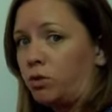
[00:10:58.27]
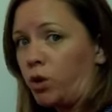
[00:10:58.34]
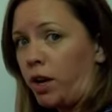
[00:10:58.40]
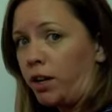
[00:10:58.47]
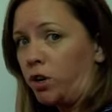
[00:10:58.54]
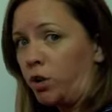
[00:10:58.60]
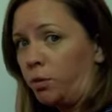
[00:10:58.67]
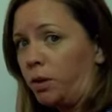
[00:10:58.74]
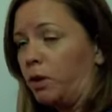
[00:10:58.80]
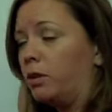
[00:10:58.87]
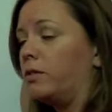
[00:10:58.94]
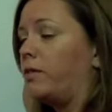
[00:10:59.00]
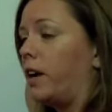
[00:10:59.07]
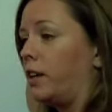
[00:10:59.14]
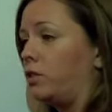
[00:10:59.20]
trinomial
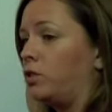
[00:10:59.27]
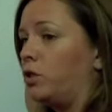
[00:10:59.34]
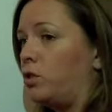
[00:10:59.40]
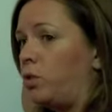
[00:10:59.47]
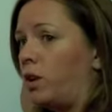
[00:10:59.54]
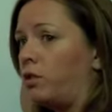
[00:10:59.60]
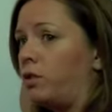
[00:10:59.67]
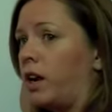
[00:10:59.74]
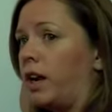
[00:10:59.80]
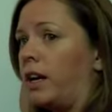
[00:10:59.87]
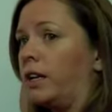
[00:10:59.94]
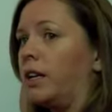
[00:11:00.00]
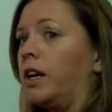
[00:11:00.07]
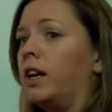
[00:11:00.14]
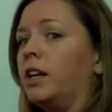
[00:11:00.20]
or factor the
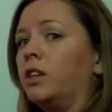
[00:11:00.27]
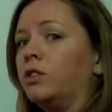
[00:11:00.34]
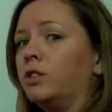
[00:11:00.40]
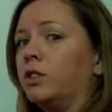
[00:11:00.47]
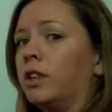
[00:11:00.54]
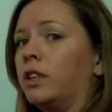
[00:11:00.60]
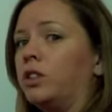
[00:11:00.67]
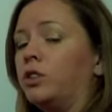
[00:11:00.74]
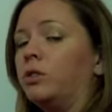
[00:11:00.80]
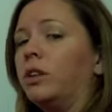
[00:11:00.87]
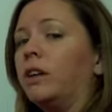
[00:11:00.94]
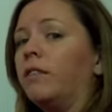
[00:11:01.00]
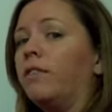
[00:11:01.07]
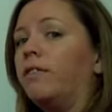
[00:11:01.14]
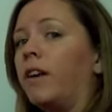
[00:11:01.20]
quadratic so that you
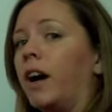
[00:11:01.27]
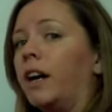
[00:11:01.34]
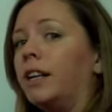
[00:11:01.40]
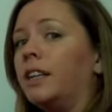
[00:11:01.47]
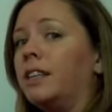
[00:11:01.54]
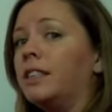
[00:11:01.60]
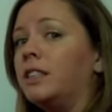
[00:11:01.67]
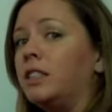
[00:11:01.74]
can find the